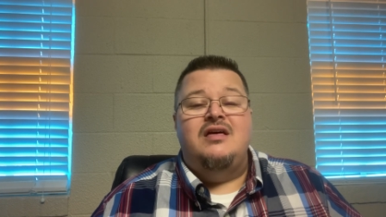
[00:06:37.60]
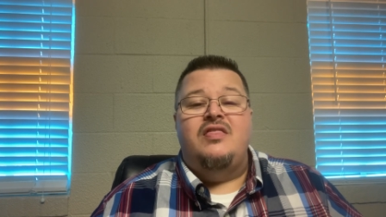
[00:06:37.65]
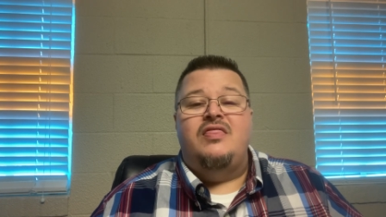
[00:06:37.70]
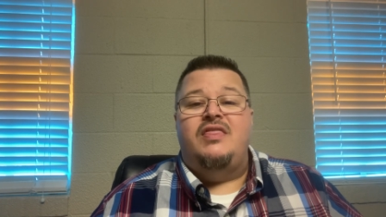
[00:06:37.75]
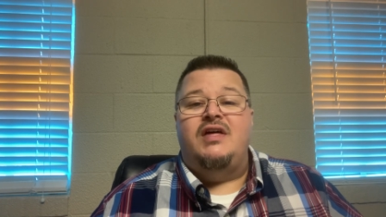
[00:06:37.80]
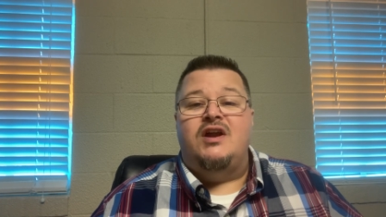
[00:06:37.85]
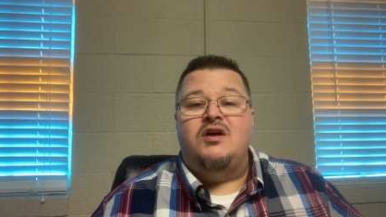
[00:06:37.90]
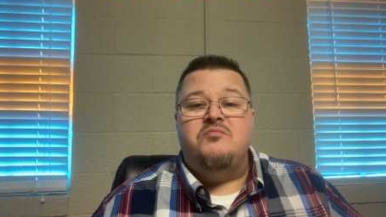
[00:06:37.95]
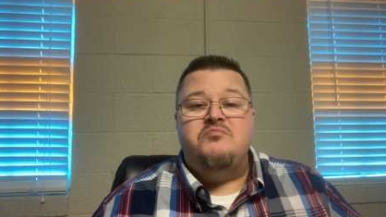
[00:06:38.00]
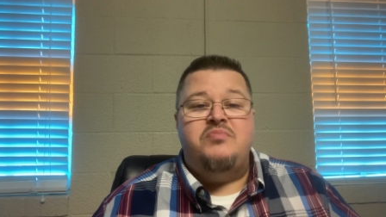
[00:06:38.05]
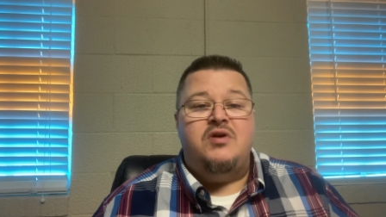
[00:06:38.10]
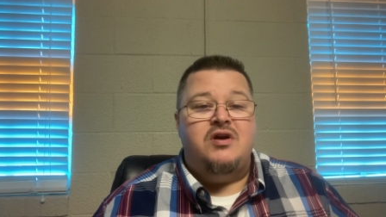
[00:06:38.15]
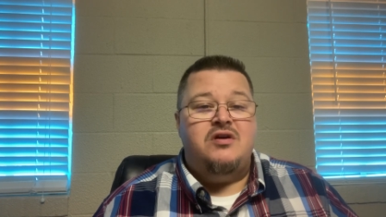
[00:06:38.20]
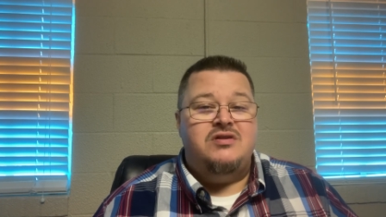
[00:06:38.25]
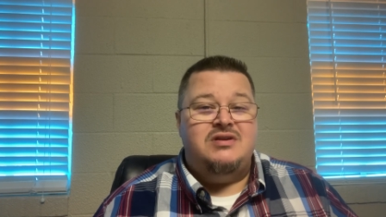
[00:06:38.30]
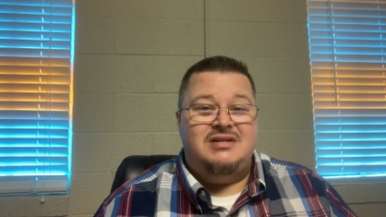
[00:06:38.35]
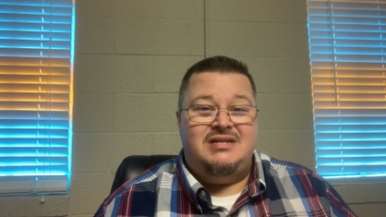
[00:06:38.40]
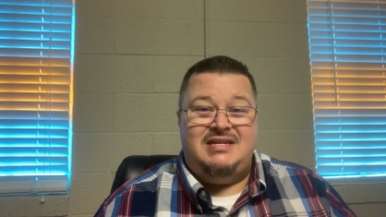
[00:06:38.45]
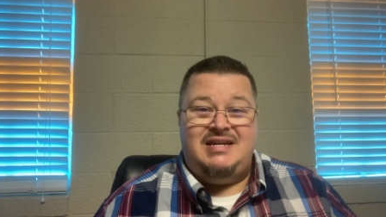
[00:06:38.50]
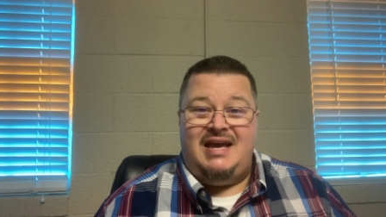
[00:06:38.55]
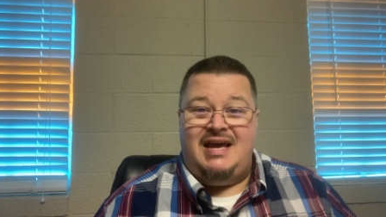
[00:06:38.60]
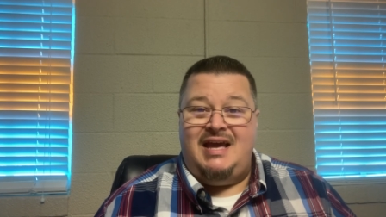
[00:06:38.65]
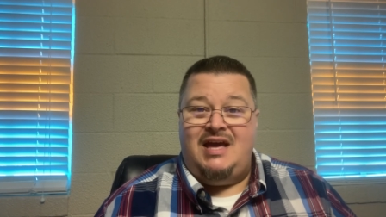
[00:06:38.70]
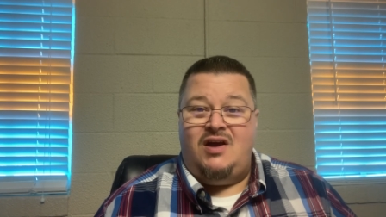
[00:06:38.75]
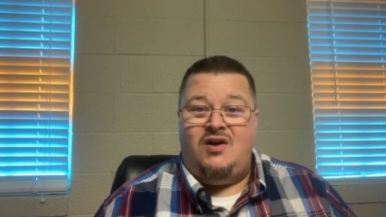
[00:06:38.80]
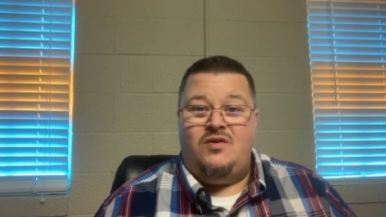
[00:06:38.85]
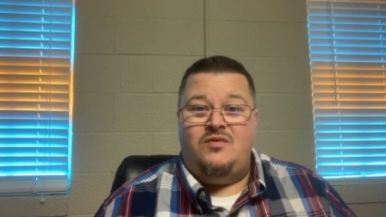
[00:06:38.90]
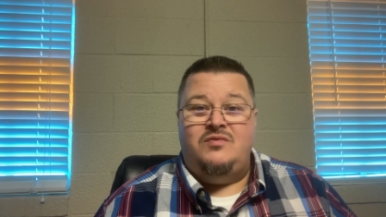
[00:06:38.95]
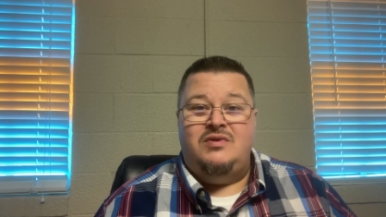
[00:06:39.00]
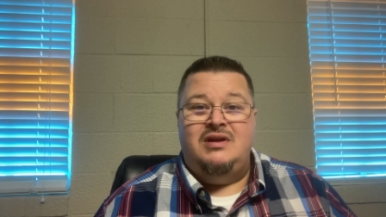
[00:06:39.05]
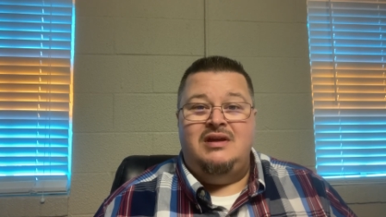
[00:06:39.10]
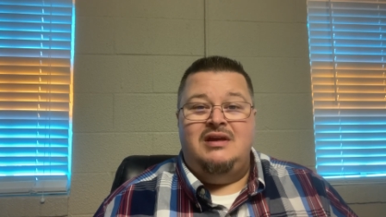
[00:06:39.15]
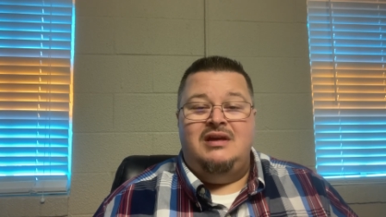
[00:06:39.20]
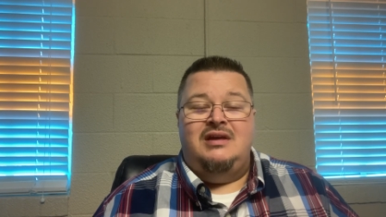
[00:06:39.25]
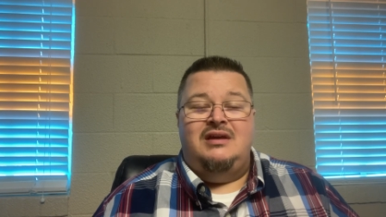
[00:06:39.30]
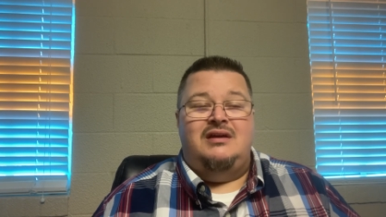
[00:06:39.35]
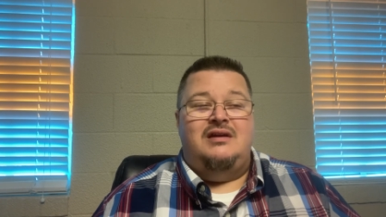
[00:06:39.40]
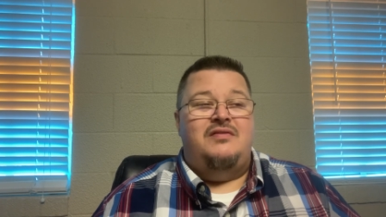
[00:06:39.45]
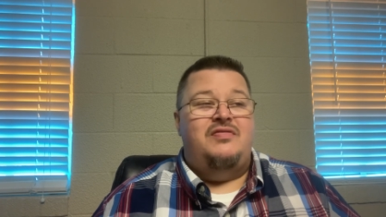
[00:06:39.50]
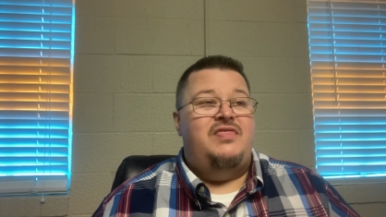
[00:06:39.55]
that are burdened down,
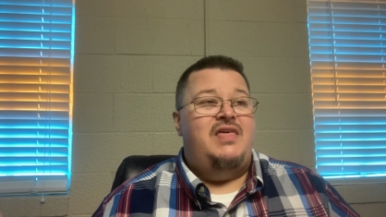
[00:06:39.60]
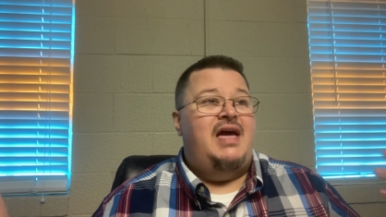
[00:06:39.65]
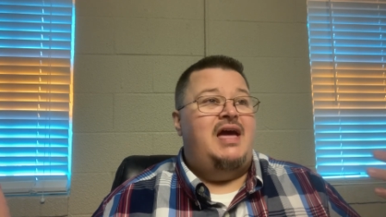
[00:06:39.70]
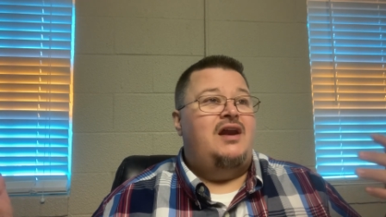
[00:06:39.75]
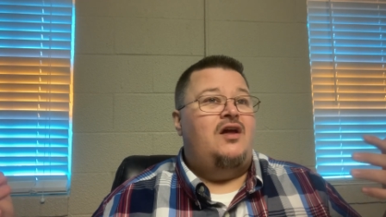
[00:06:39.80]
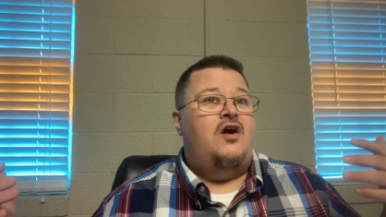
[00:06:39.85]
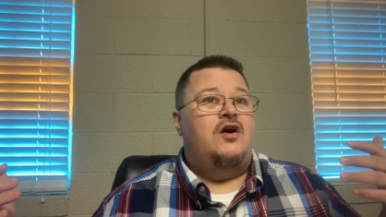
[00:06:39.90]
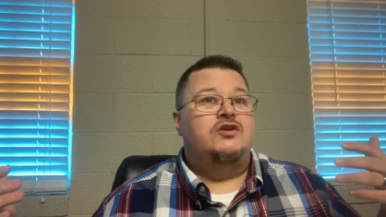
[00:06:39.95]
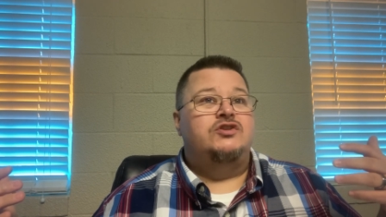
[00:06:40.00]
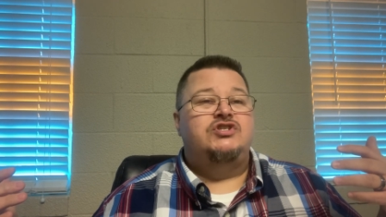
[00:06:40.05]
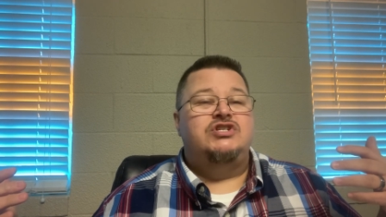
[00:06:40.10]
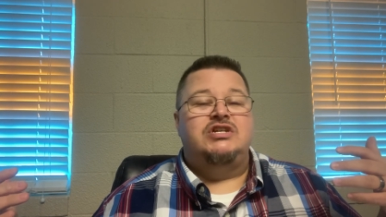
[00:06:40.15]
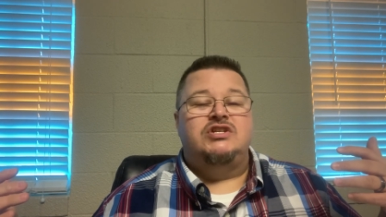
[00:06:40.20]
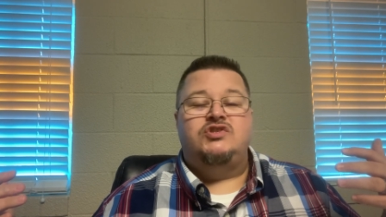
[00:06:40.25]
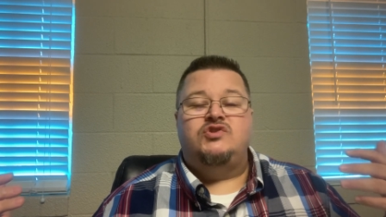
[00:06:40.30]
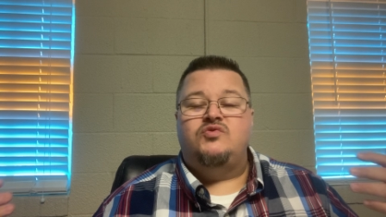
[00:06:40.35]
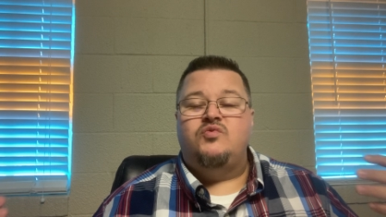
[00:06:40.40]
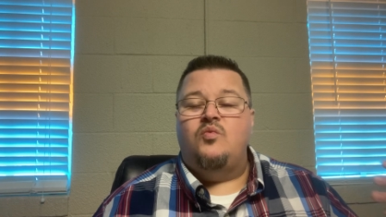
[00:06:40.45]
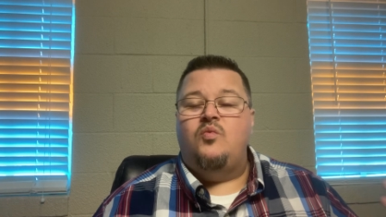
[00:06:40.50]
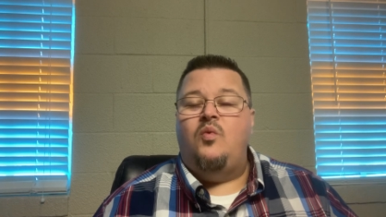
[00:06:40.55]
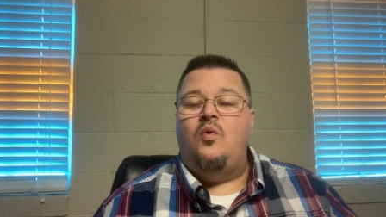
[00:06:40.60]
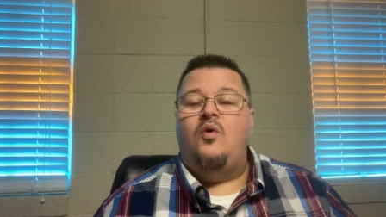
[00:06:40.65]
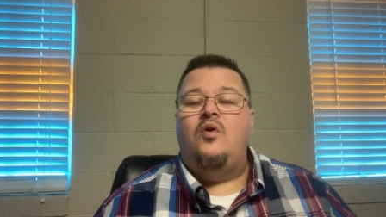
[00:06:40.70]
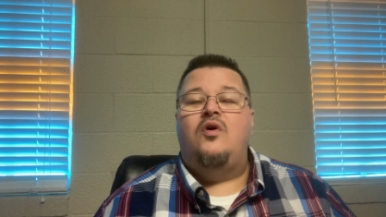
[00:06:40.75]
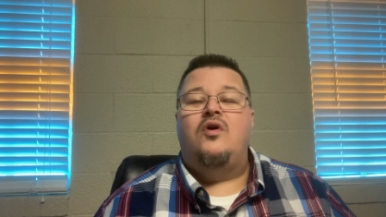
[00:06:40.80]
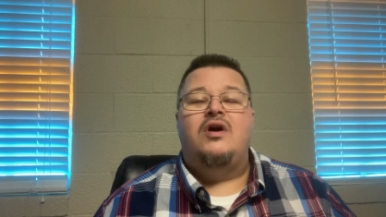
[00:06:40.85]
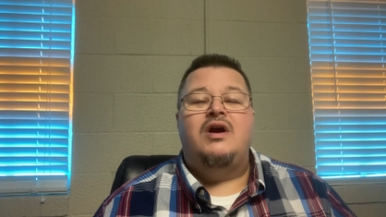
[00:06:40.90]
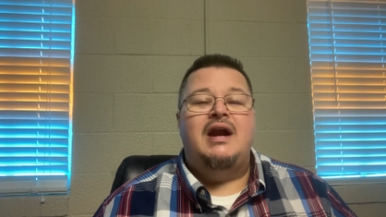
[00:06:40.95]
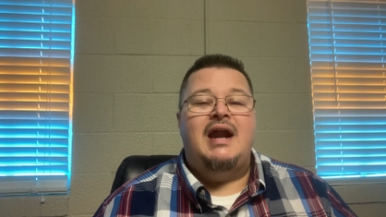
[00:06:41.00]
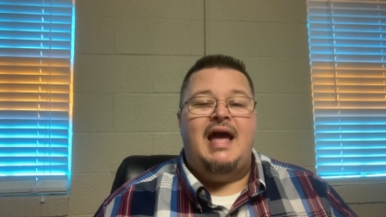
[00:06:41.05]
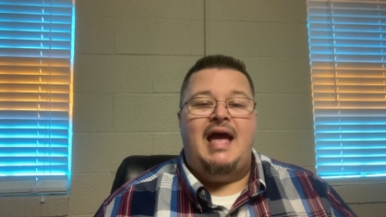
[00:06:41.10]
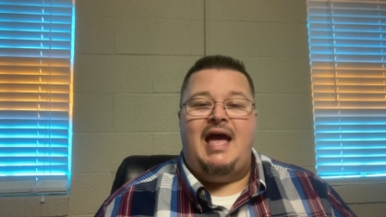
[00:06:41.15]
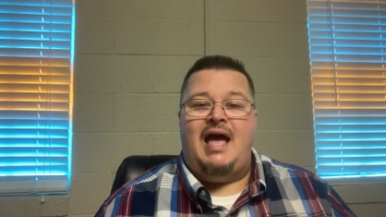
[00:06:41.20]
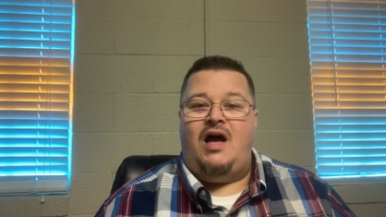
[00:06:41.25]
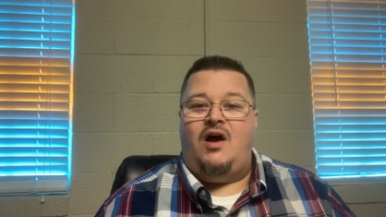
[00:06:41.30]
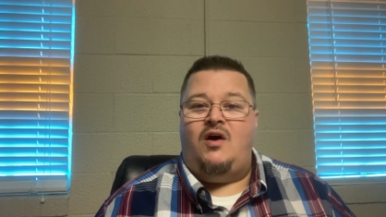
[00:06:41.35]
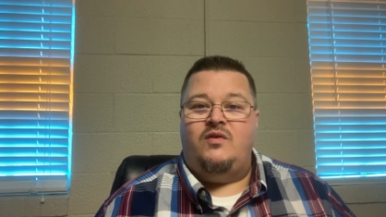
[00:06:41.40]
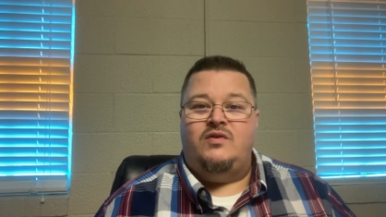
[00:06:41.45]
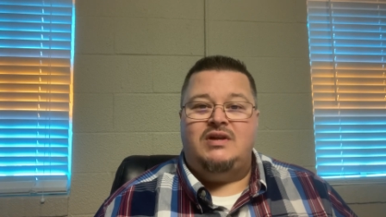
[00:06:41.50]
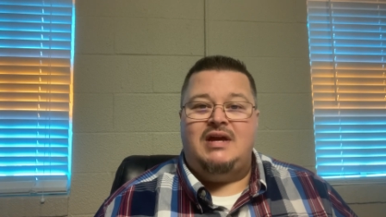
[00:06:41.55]
that are just worn
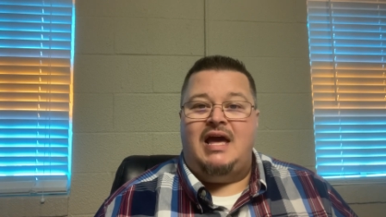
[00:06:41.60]
out.